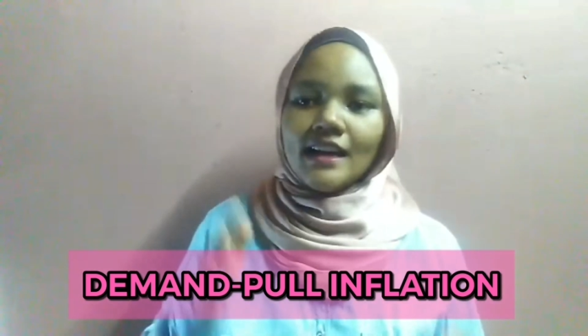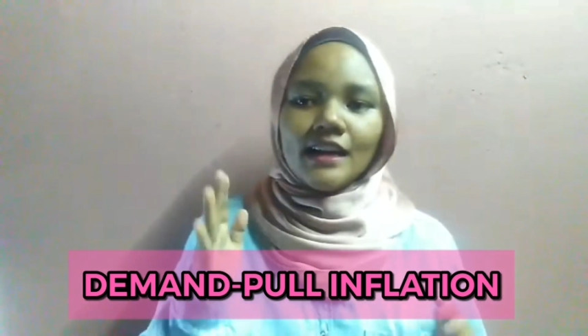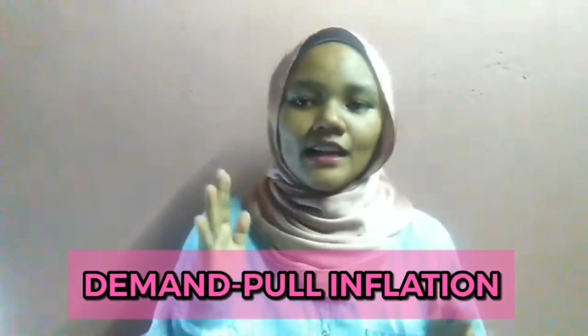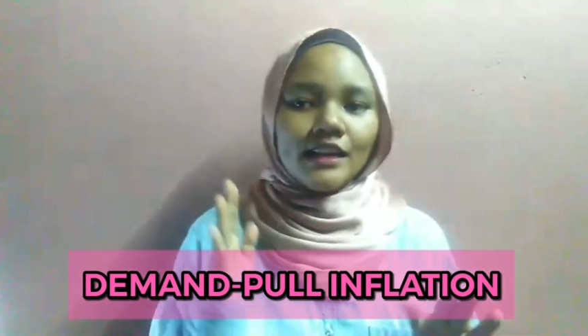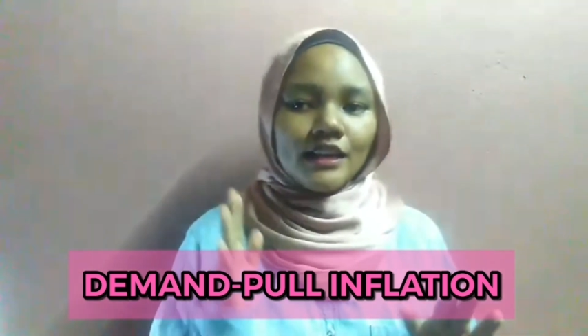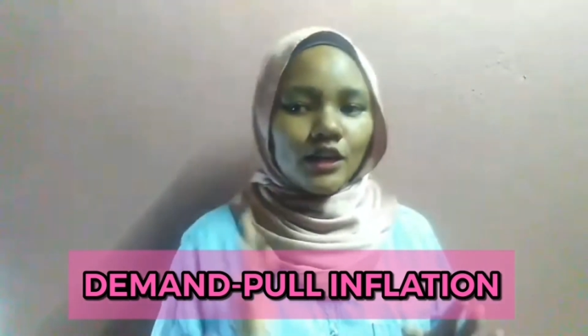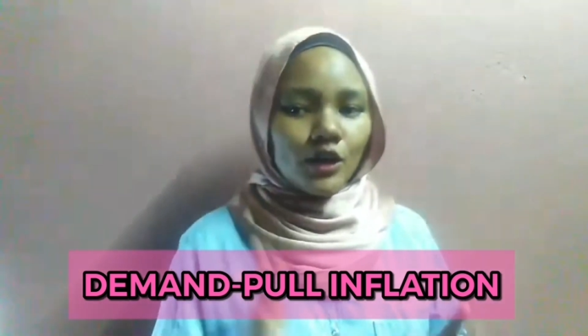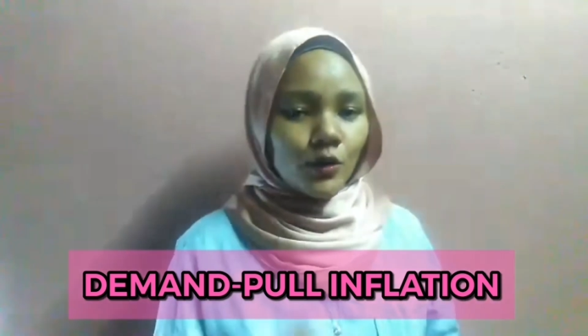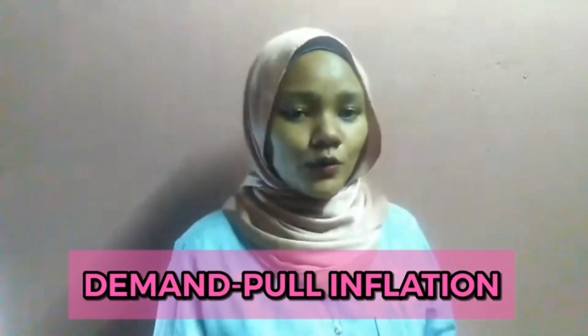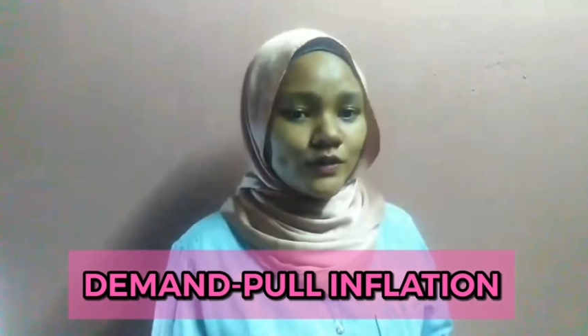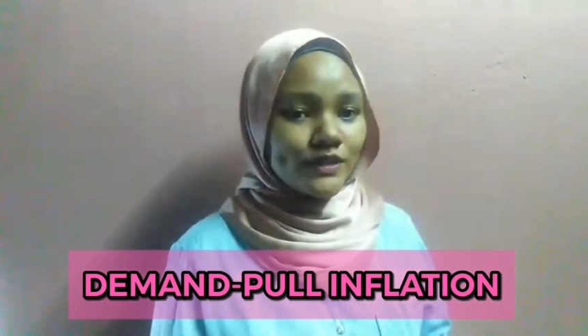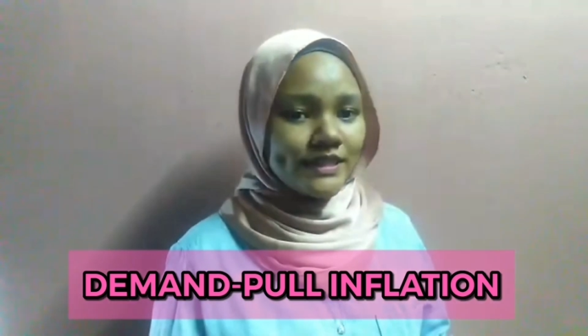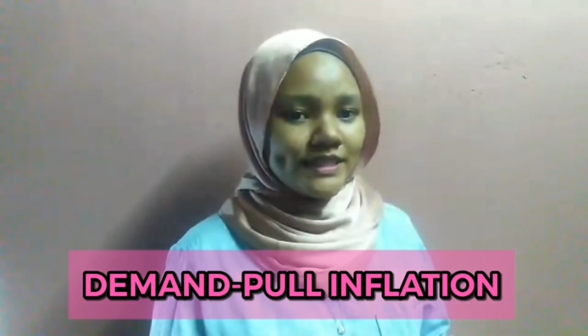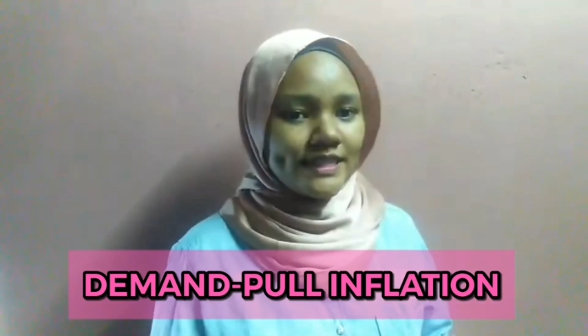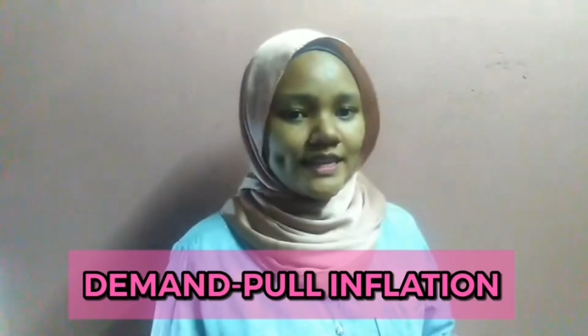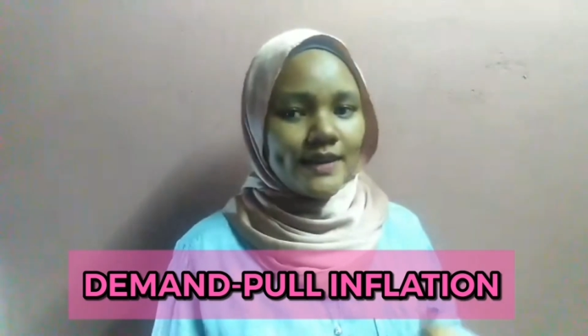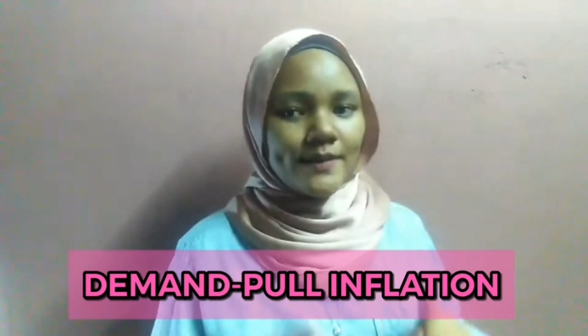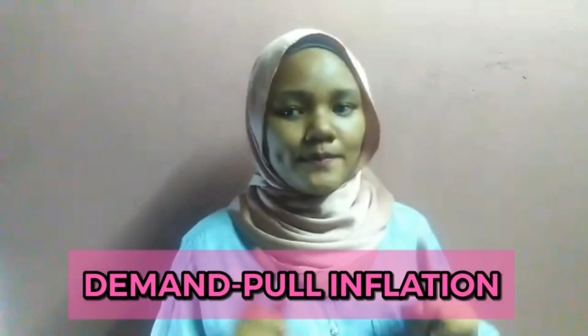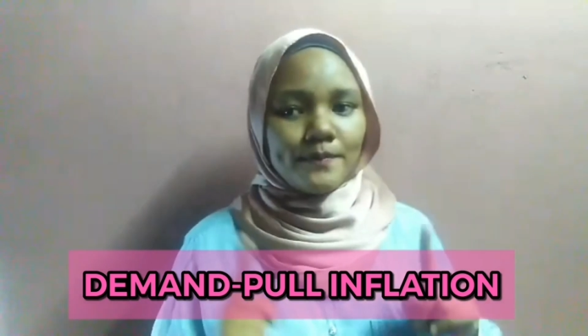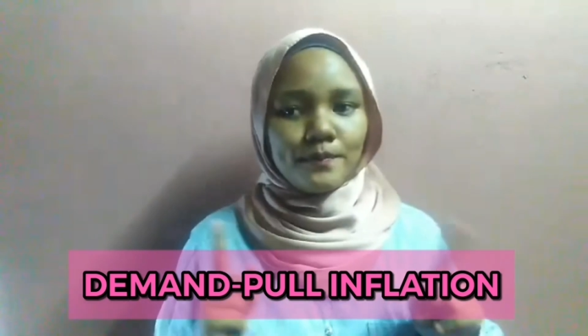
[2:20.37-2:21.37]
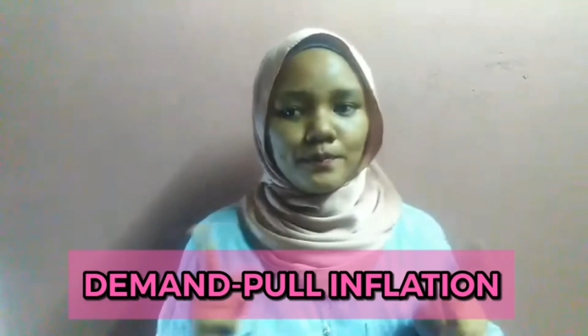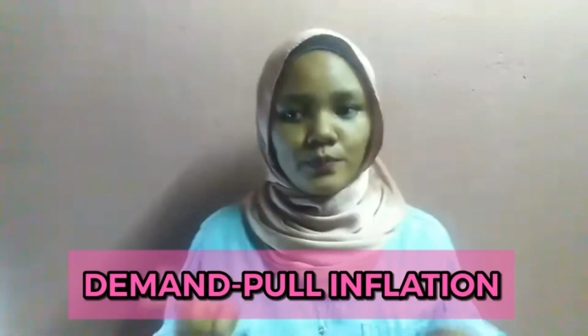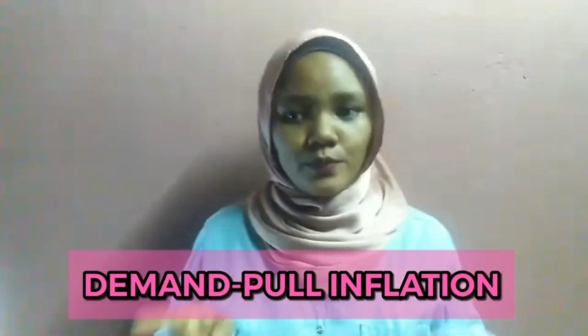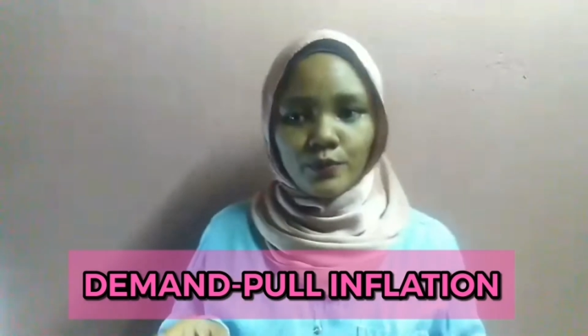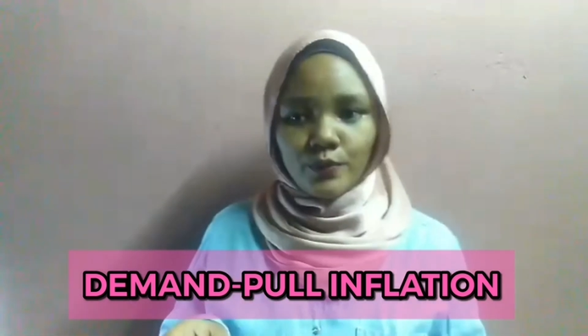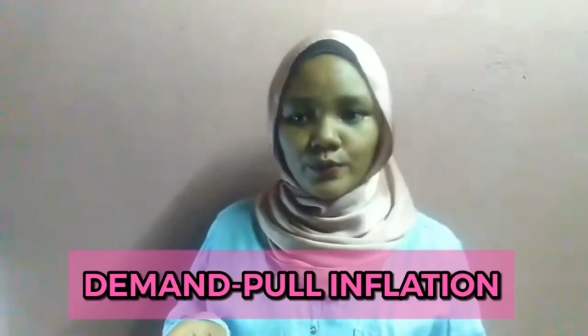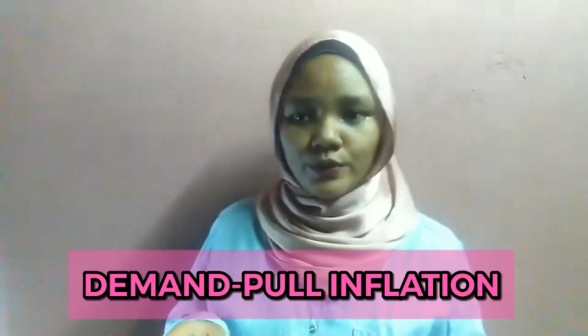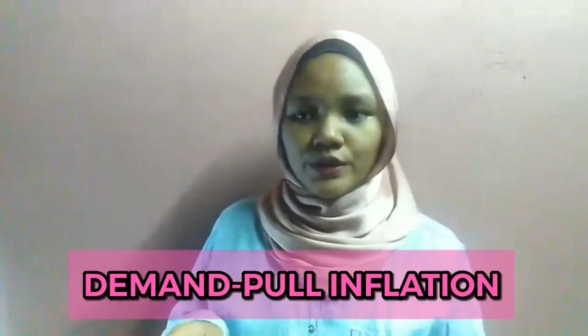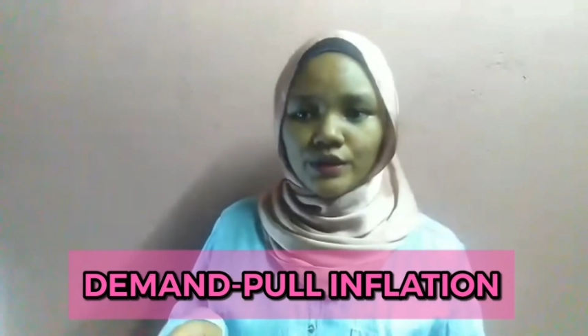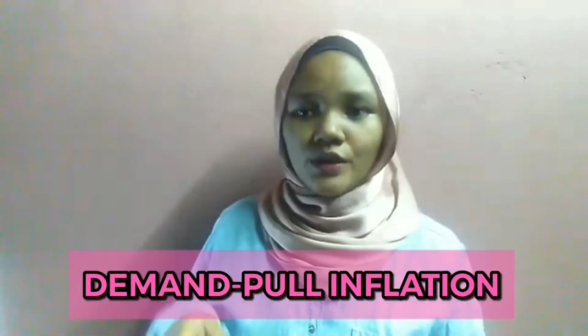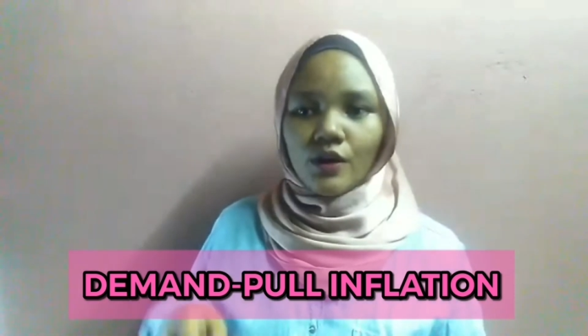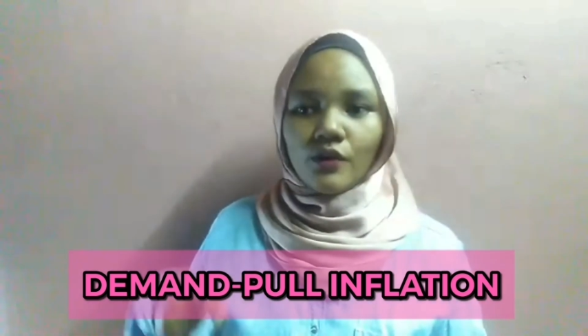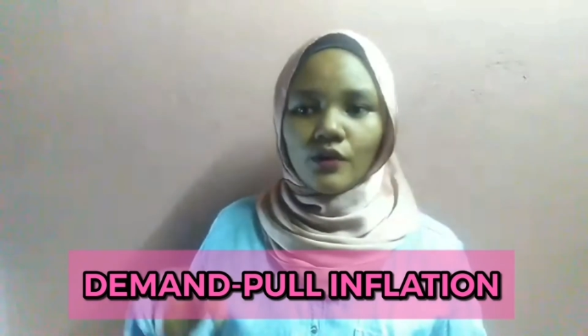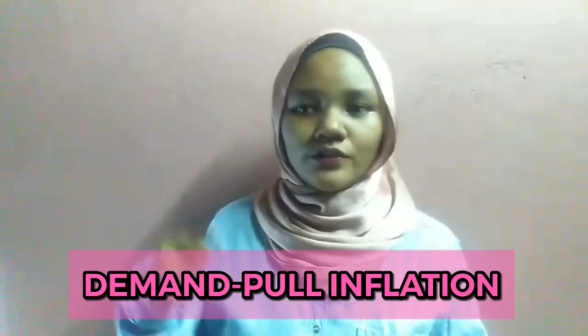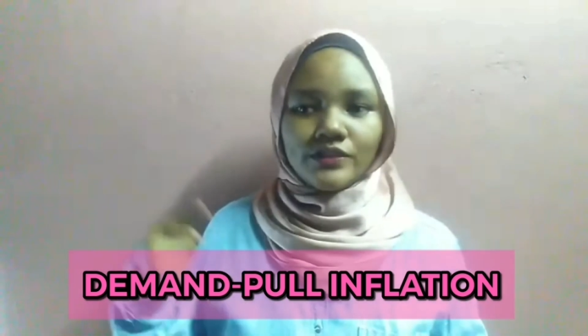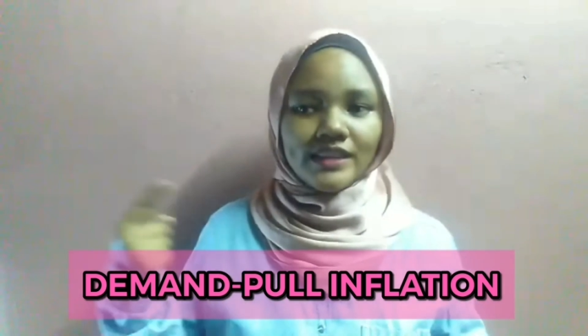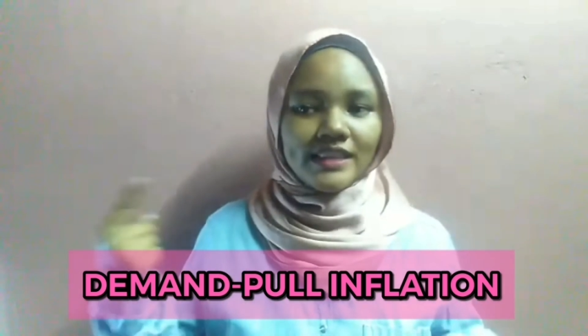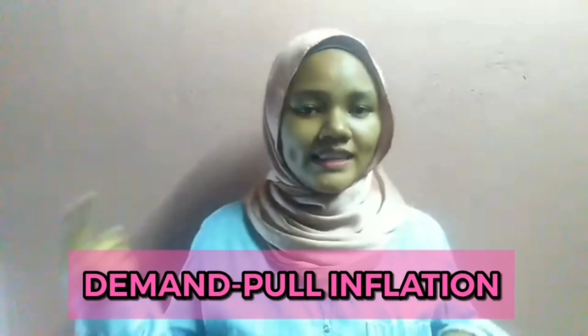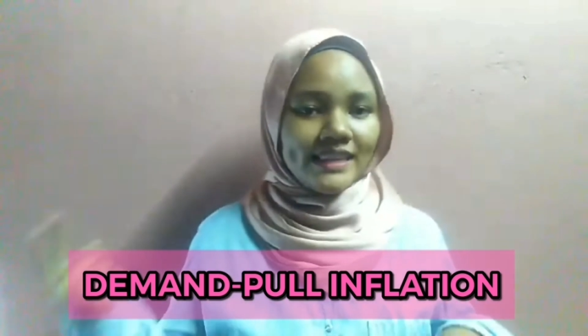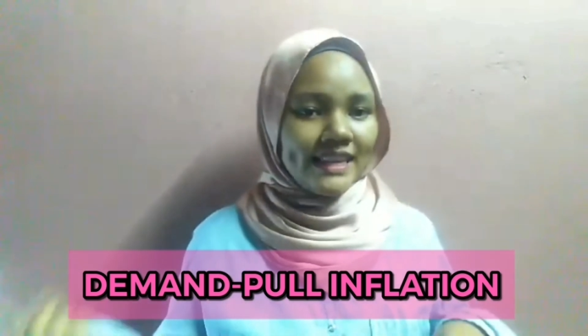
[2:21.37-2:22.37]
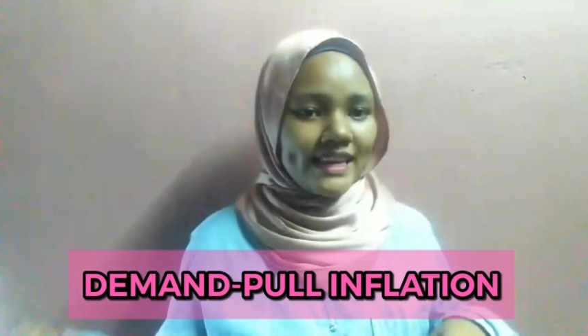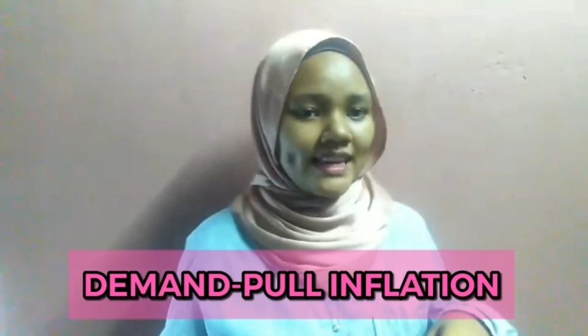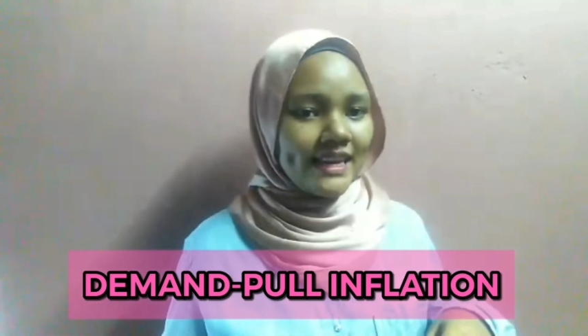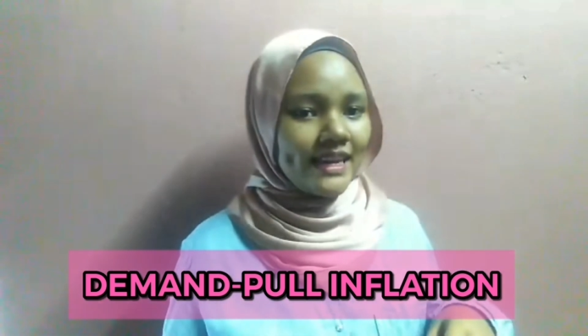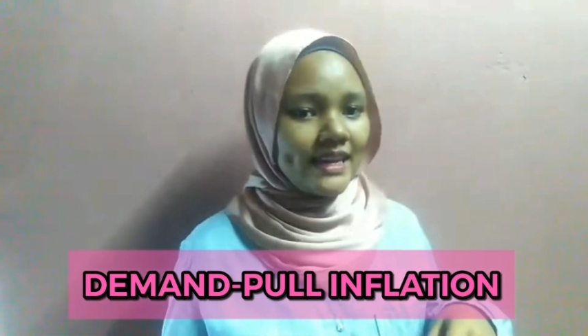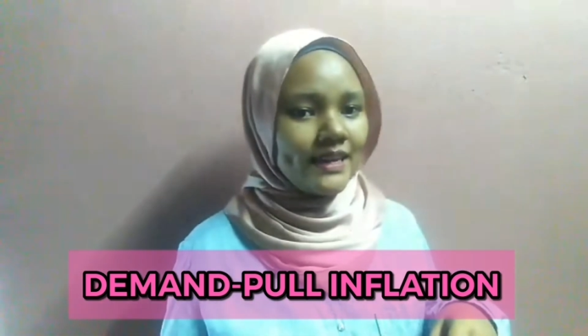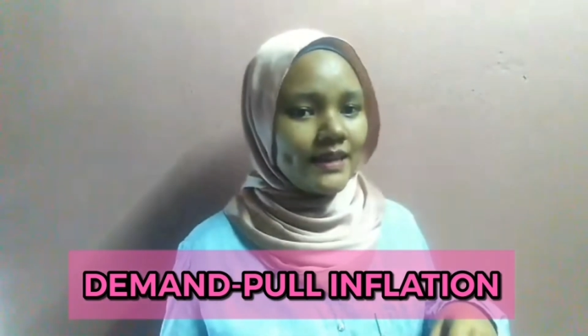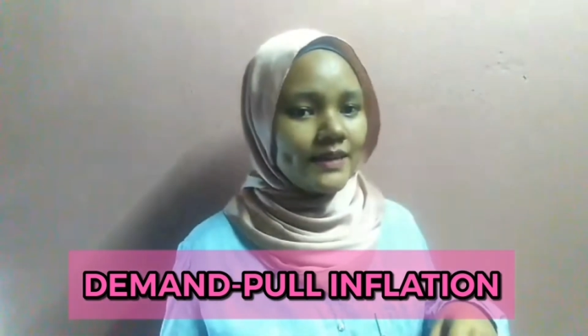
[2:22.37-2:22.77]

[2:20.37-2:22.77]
Lawson boom of the late